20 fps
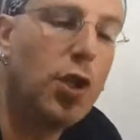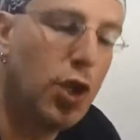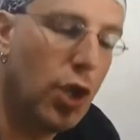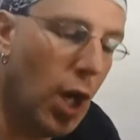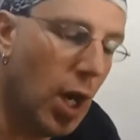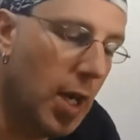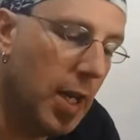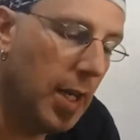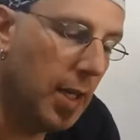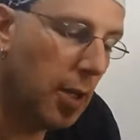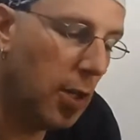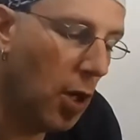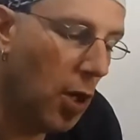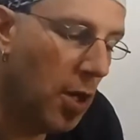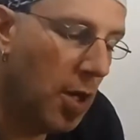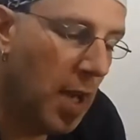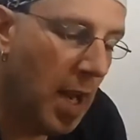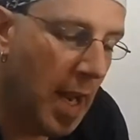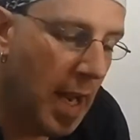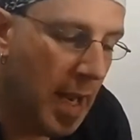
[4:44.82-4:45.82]
giant
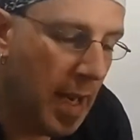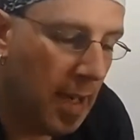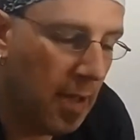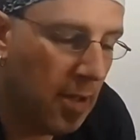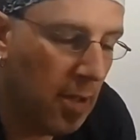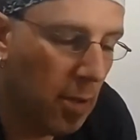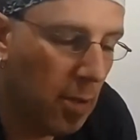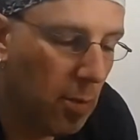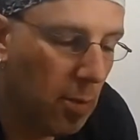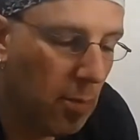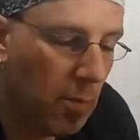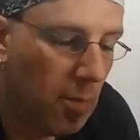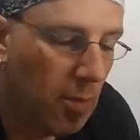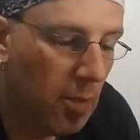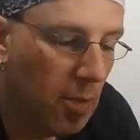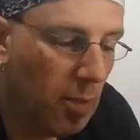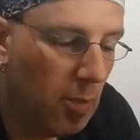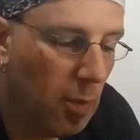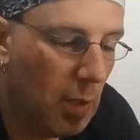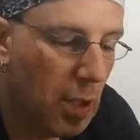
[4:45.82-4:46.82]
gun hand,
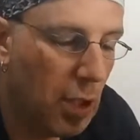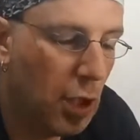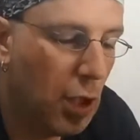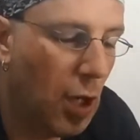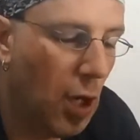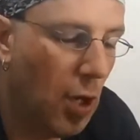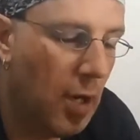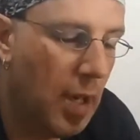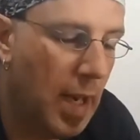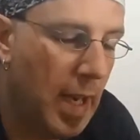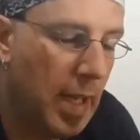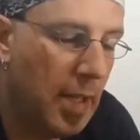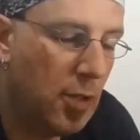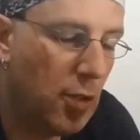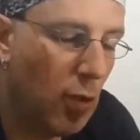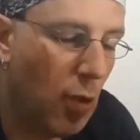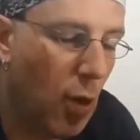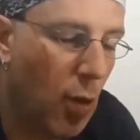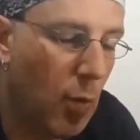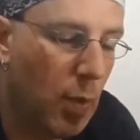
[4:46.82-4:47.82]
which gun hands
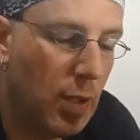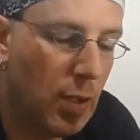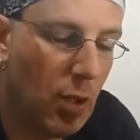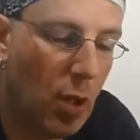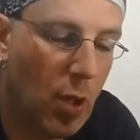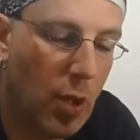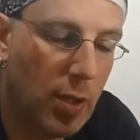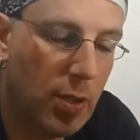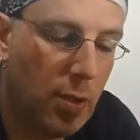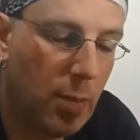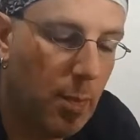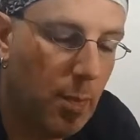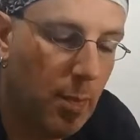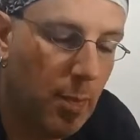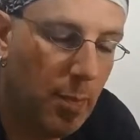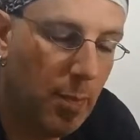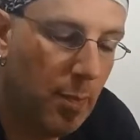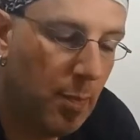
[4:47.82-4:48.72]
are always awesome.